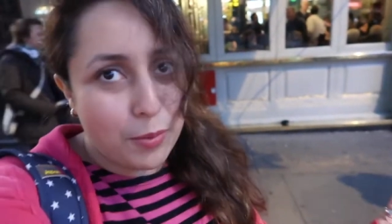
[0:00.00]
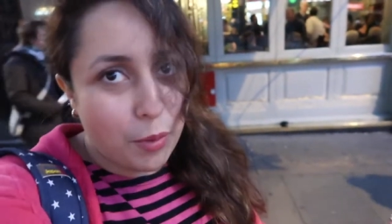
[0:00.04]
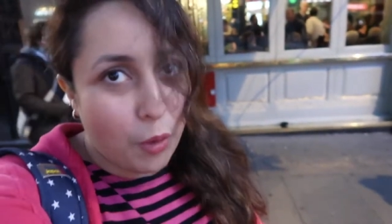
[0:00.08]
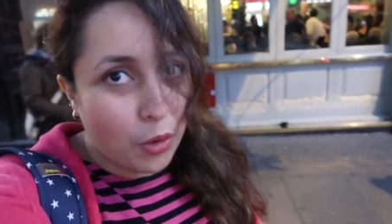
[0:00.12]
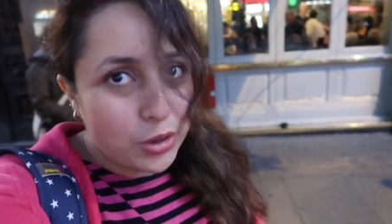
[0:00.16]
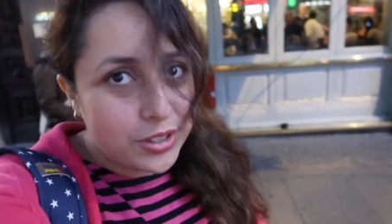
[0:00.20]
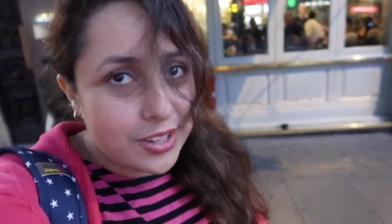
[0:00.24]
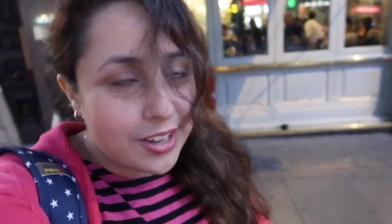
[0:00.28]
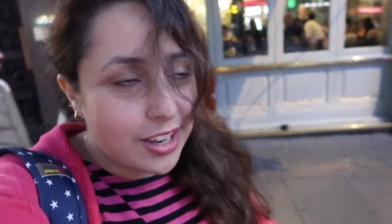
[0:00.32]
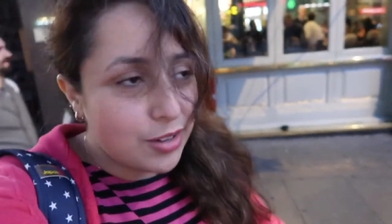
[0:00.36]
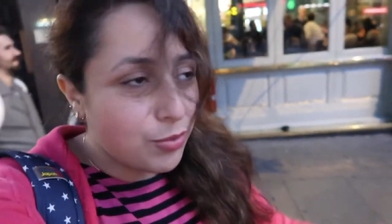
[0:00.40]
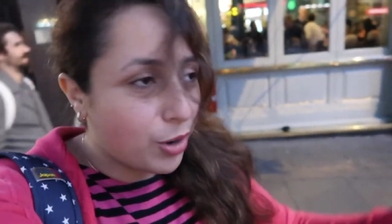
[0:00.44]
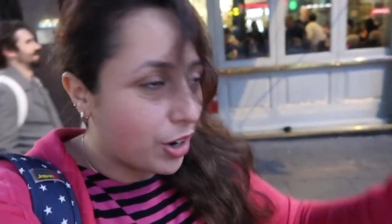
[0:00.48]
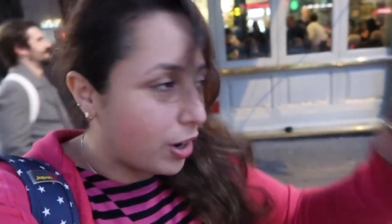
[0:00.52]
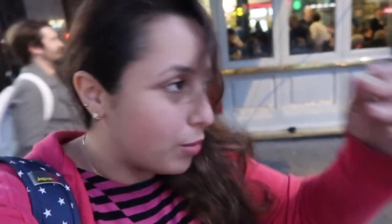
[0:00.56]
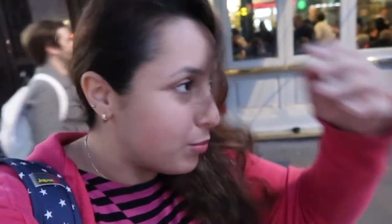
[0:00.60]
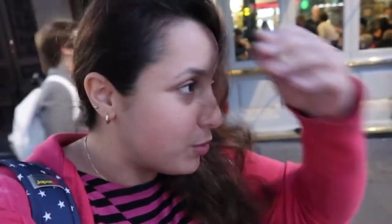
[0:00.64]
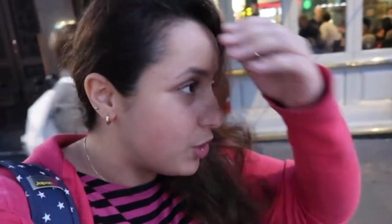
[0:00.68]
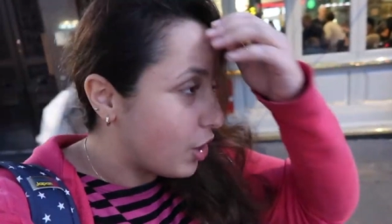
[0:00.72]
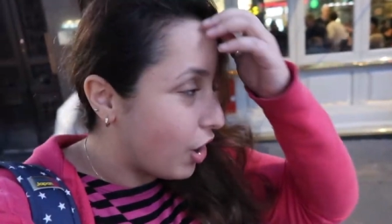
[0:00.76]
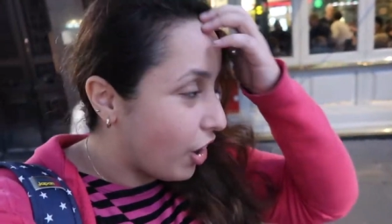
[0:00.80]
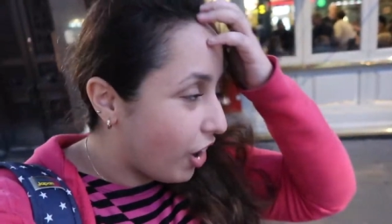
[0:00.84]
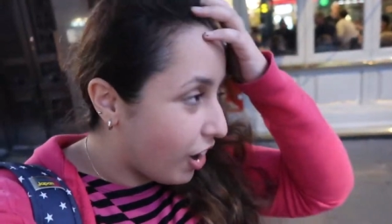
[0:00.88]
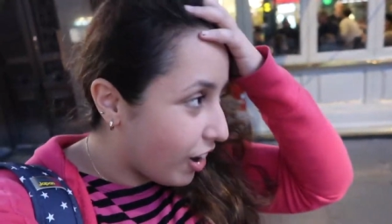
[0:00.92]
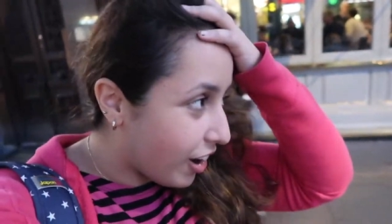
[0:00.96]
important when
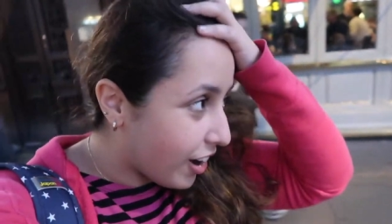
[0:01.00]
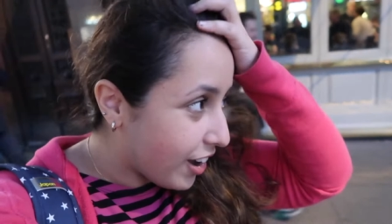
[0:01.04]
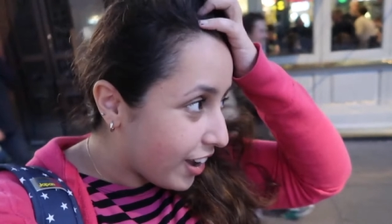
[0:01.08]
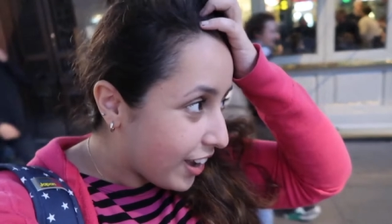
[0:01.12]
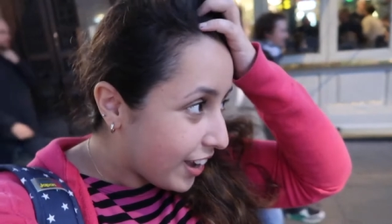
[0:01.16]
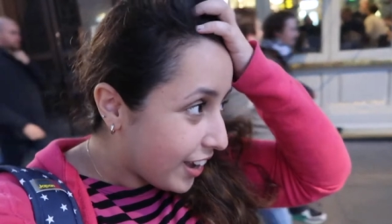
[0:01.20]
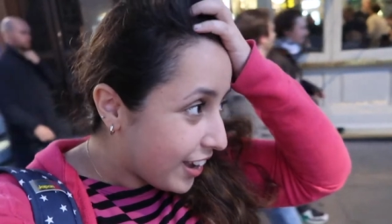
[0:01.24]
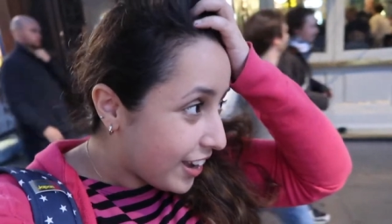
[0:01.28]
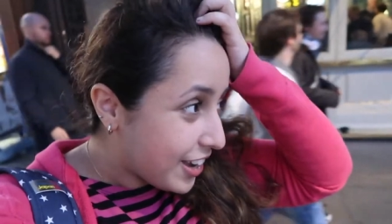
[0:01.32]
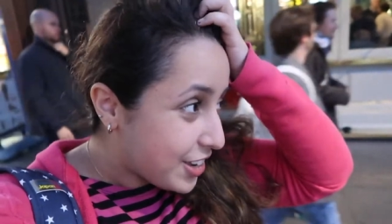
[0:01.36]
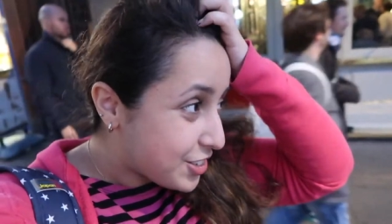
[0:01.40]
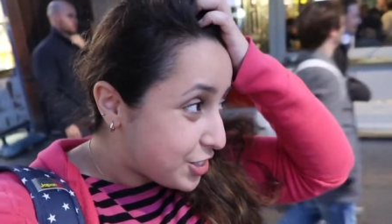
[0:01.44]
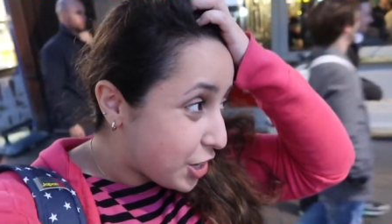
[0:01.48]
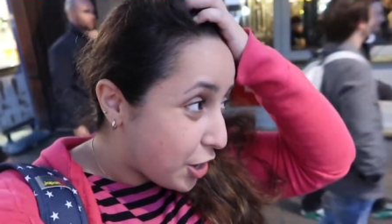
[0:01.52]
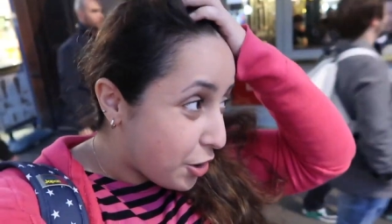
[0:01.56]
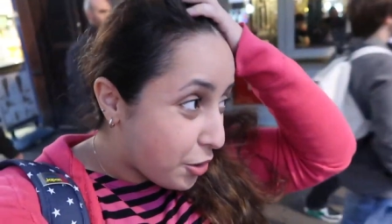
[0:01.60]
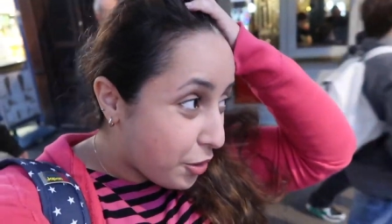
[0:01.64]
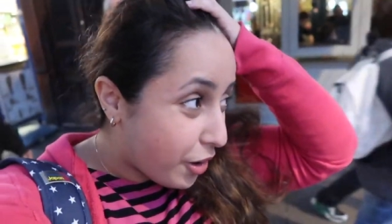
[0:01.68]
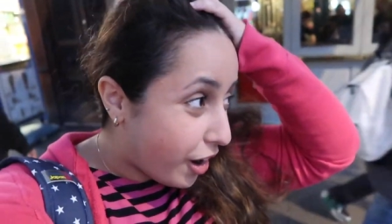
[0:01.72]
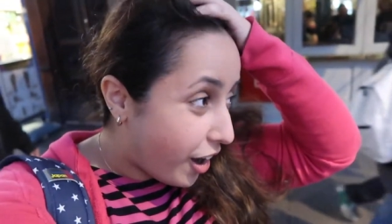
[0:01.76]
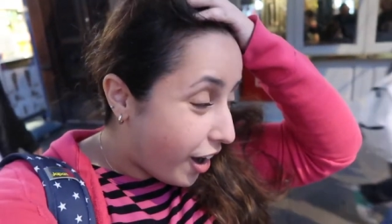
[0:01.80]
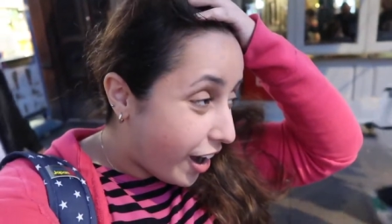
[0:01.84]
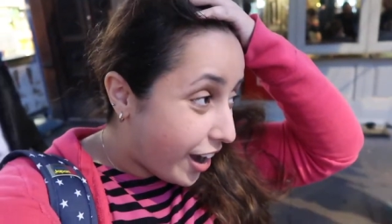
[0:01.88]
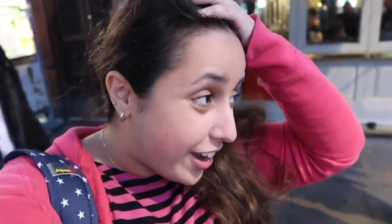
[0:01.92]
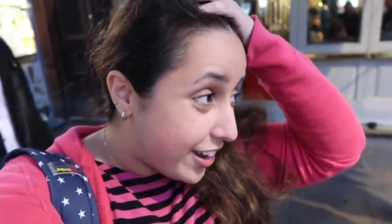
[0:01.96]
I'm not. So
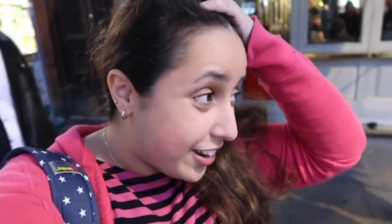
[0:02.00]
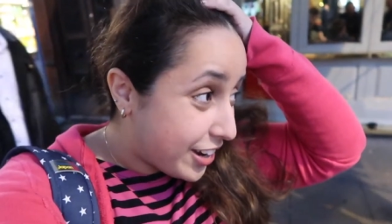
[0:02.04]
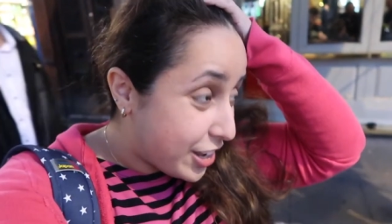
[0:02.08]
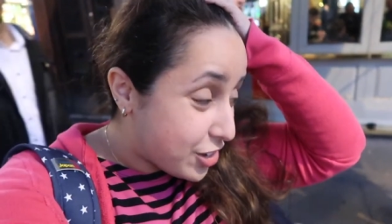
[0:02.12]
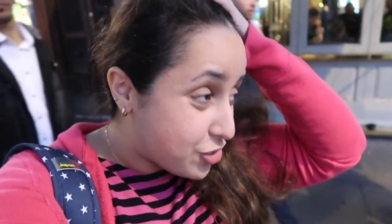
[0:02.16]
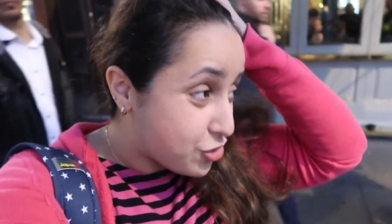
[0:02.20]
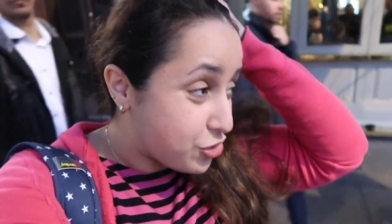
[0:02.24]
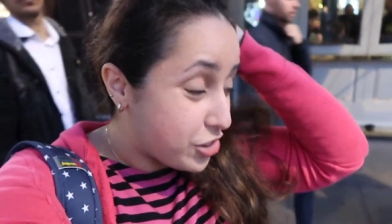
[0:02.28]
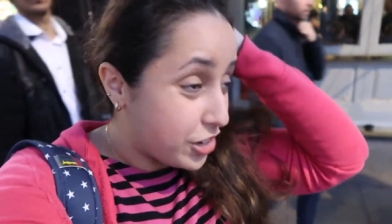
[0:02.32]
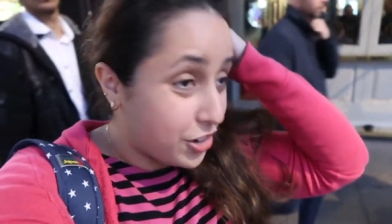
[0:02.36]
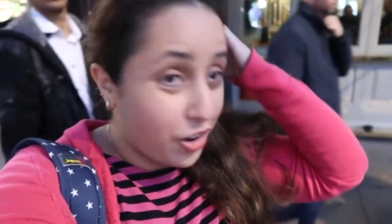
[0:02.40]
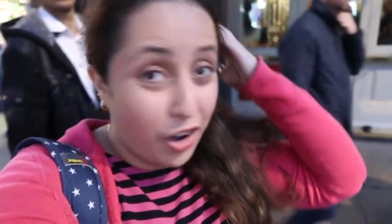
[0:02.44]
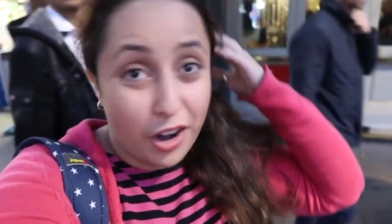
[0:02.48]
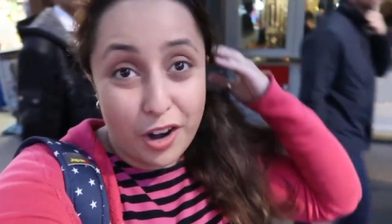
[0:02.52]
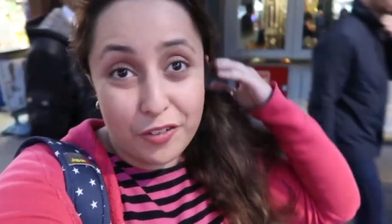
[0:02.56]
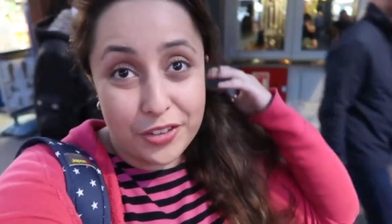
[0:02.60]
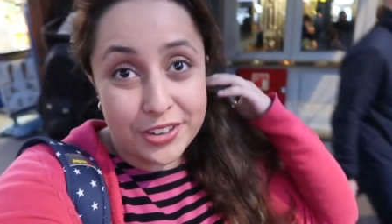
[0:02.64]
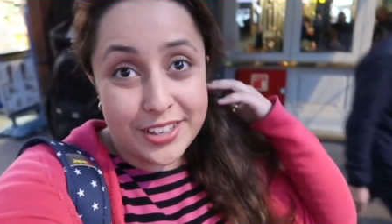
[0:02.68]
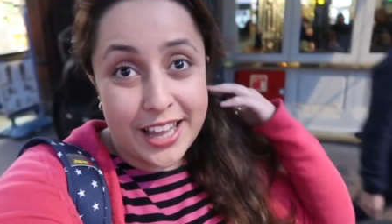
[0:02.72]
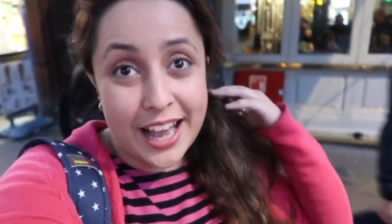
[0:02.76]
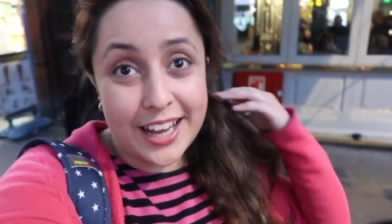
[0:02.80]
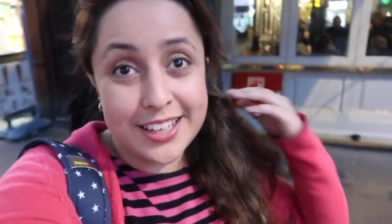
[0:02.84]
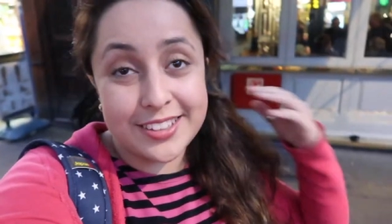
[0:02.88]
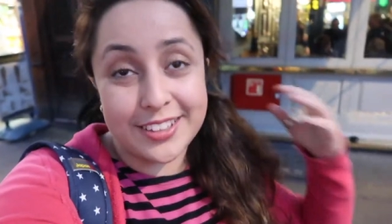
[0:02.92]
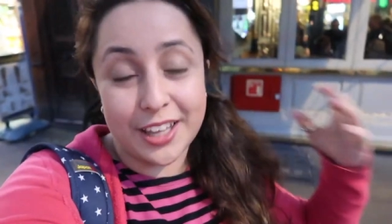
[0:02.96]
I literally got off the
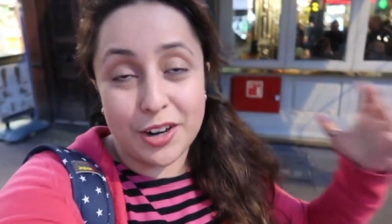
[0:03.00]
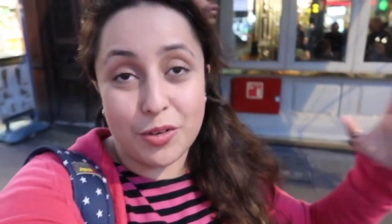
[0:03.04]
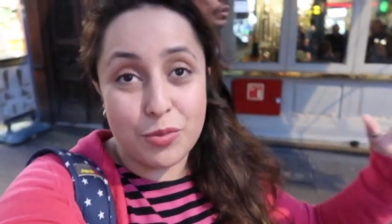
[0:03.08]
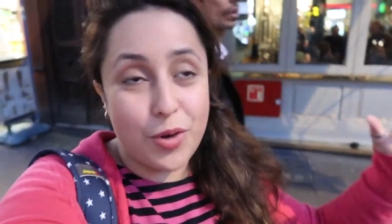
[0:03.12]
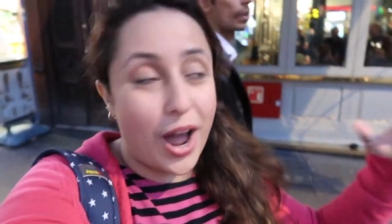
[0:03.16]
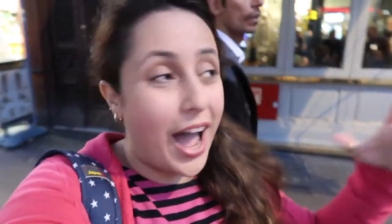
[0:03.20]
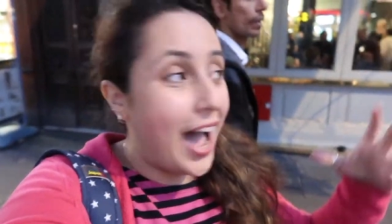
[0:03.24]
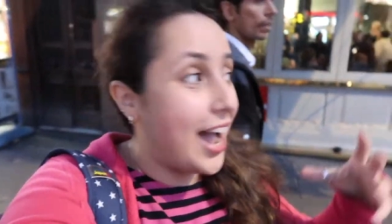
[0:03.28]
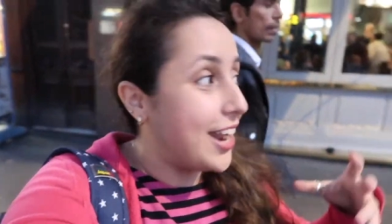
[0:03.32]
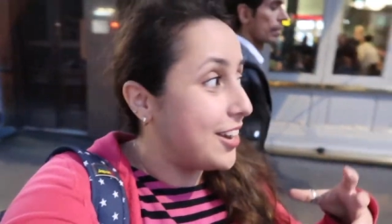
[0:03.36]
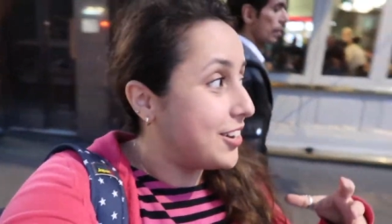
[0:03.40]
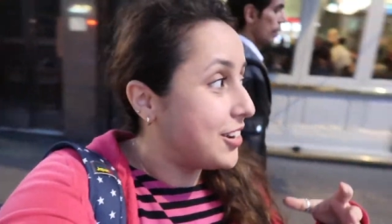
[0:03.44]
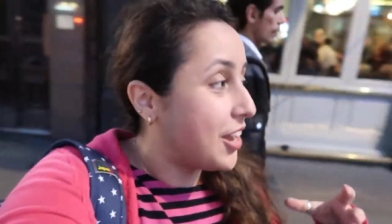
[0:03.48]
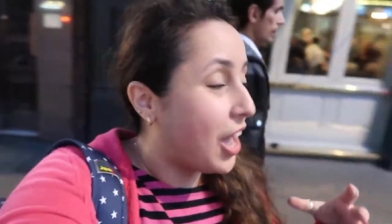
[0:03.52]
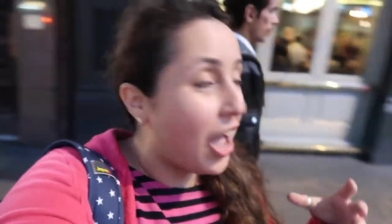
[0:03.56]
taxi and ran